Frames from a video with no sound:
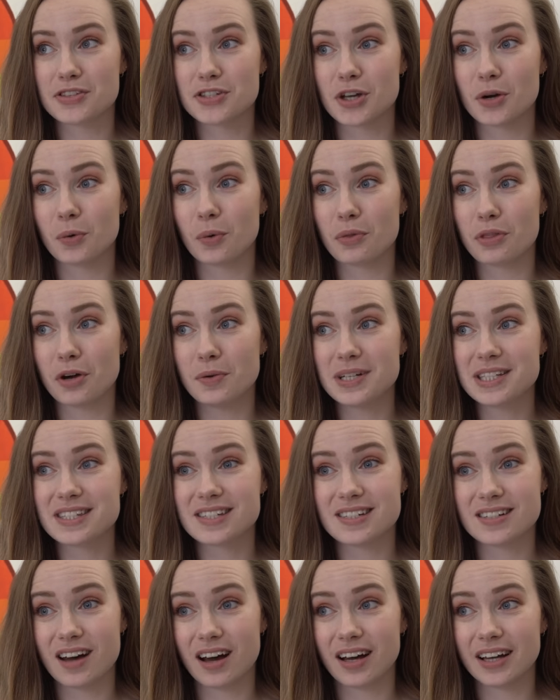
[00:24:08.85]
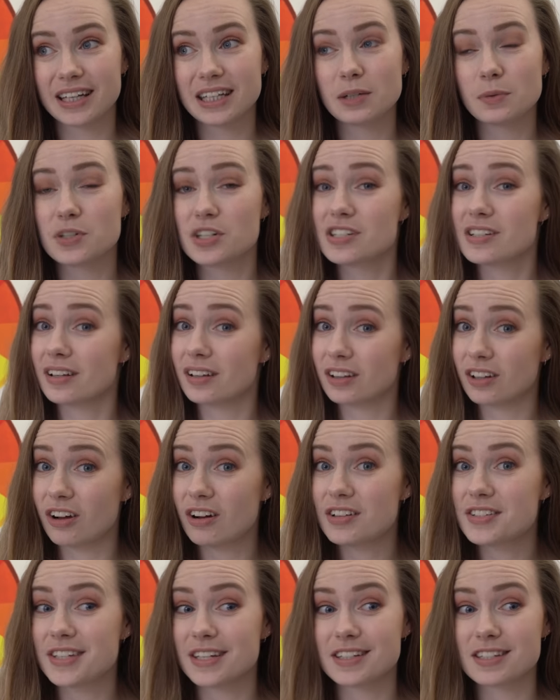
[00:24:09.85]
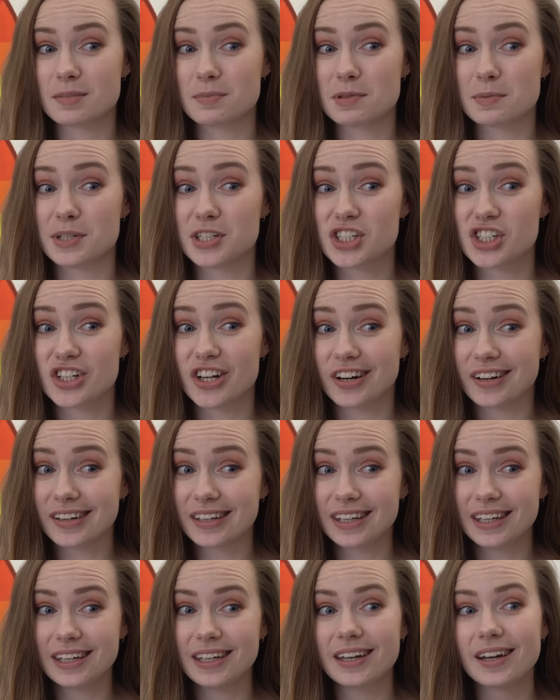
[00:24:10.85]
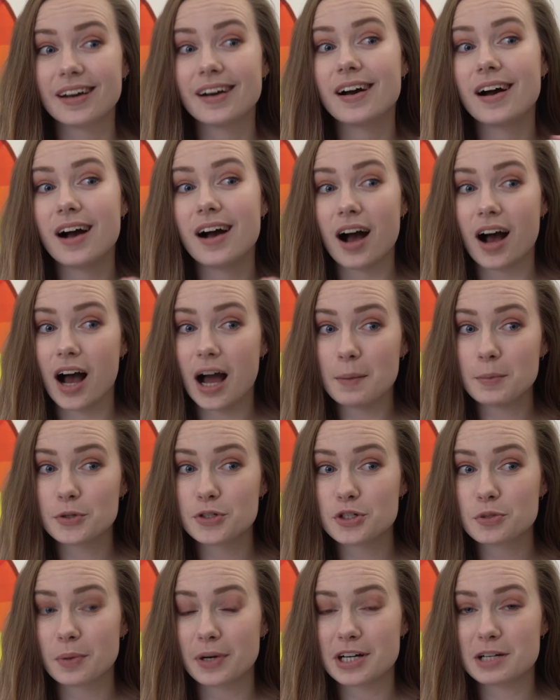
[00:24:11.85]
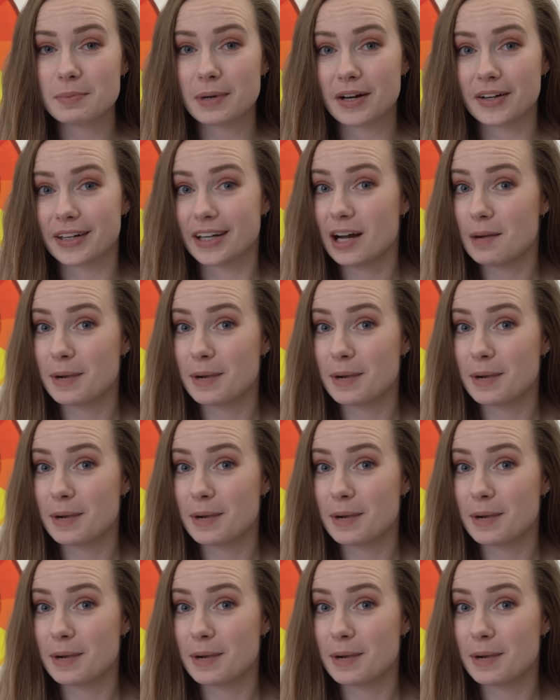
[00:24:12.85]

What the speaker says: So although it's 9, which is a lot, and some of them are chunky, I'm not too worried about it.